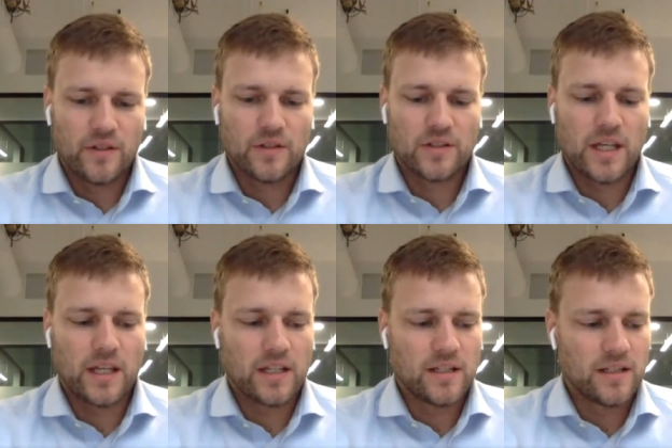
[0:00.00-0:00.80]
It feels
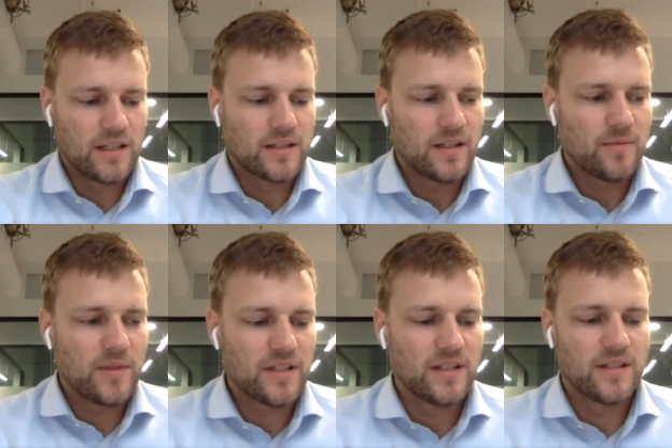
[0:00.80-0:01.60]
like in
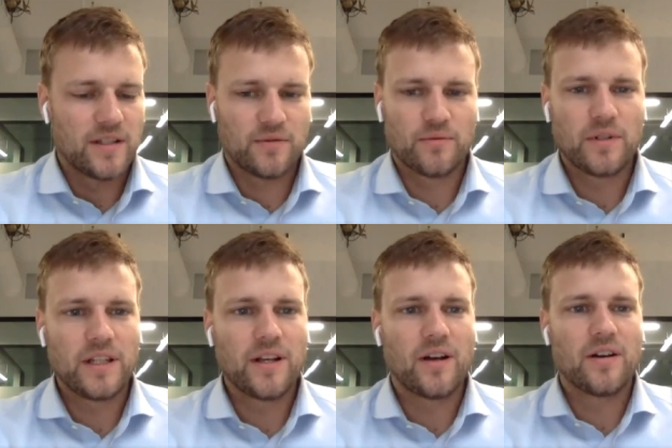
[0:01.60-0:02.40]
some instances, it's
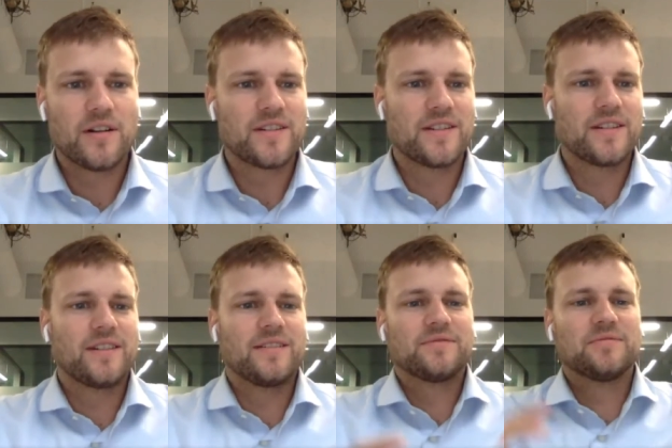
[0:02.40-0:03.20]
really hard
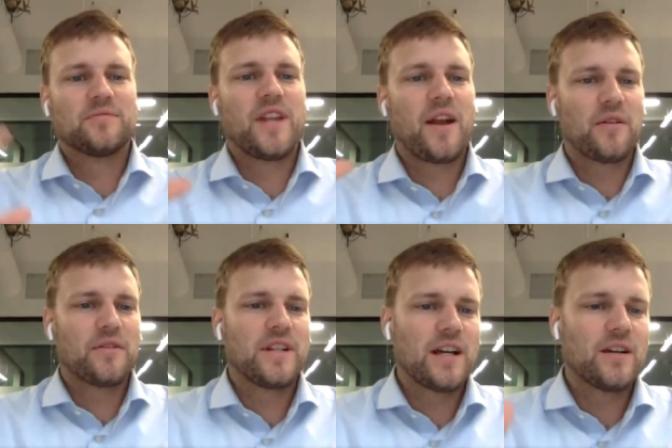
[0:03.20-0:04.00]
to
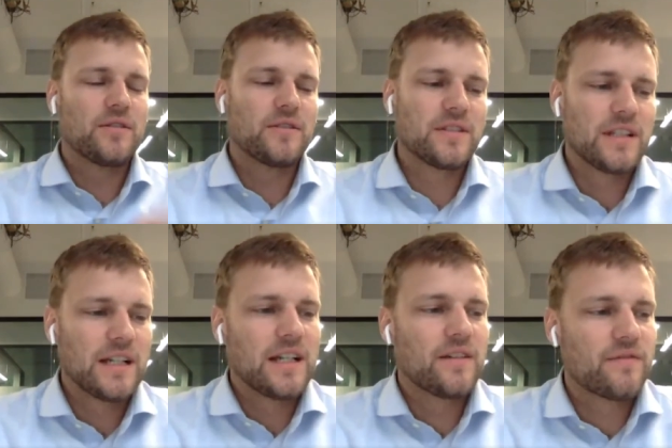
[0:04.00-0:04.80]
narrow down
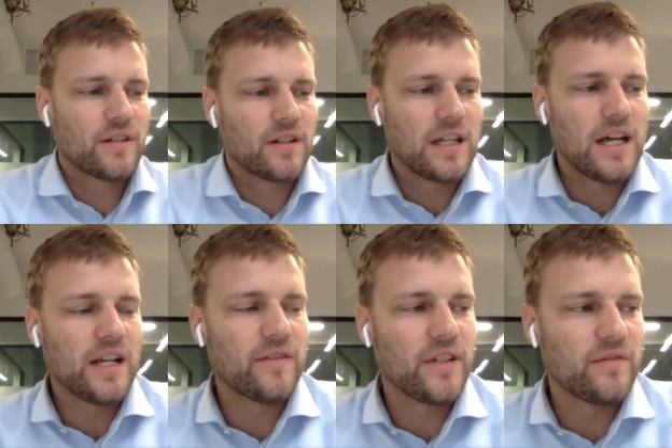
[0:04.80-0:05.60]
for a
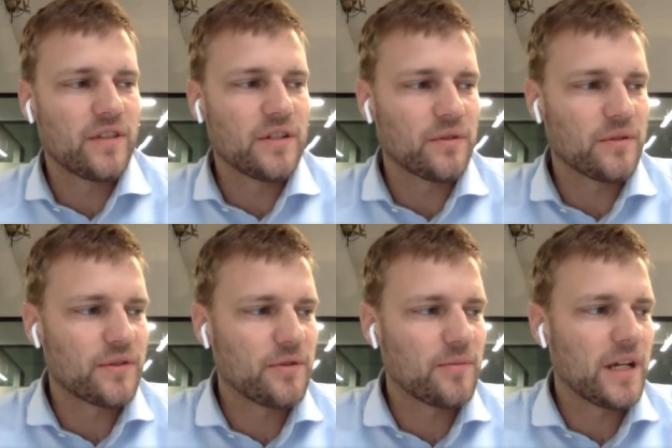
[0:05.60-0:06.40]
lot of
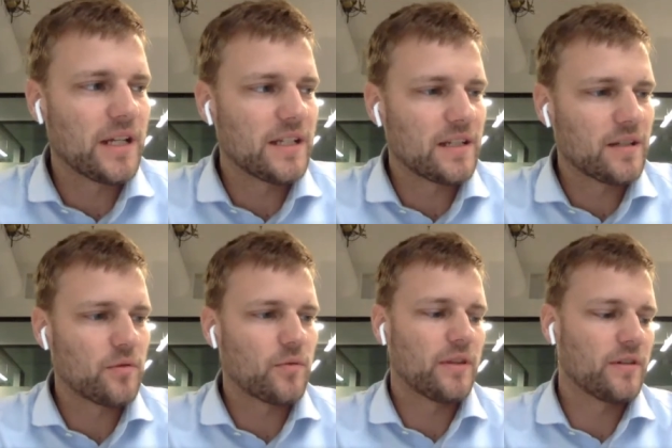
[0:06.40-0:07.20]
individuals who might,
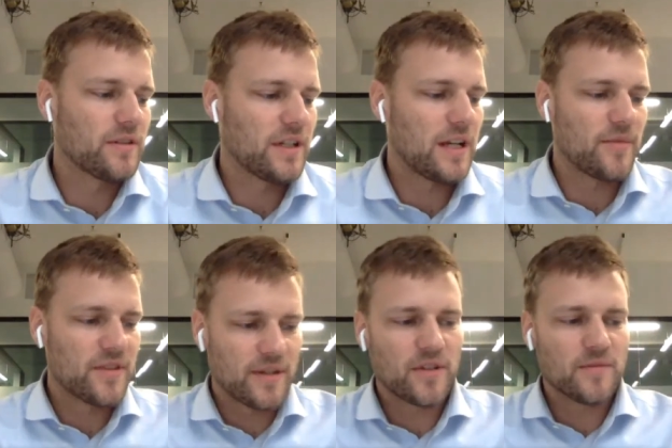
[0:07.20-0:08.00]
whether it's the type
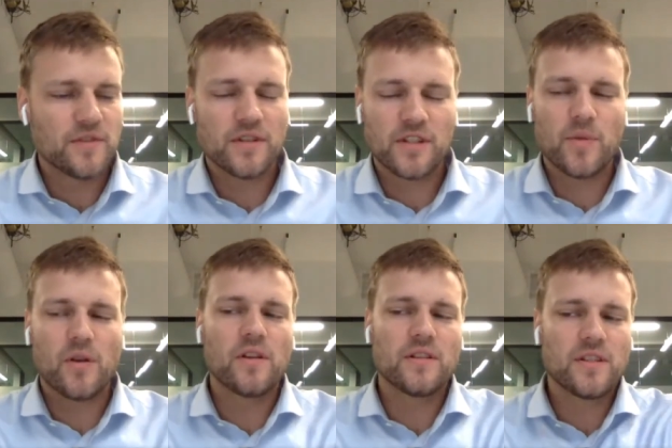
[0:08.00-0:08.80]
of symptoms they're
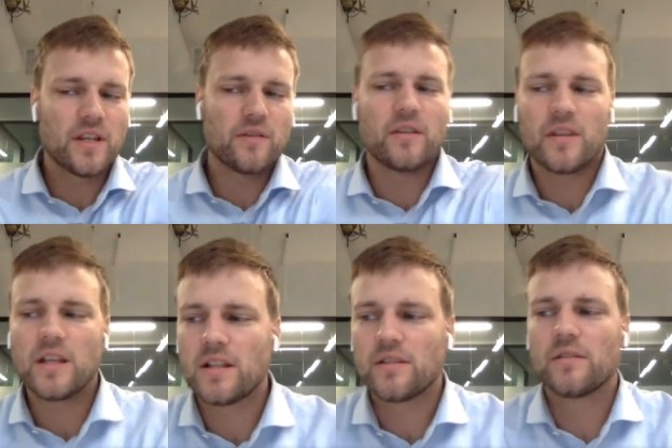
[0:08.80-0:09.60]
experiencing or the
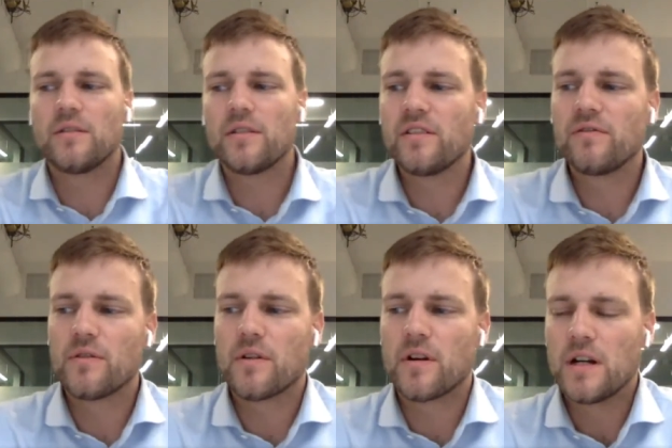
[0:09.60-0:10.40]
things that they're looking
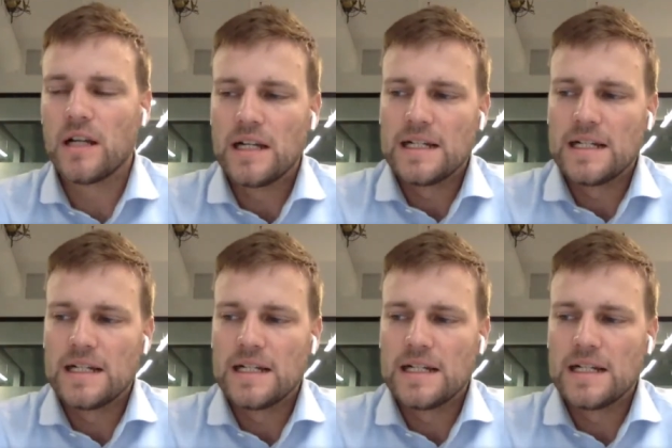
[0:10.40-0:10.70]
for.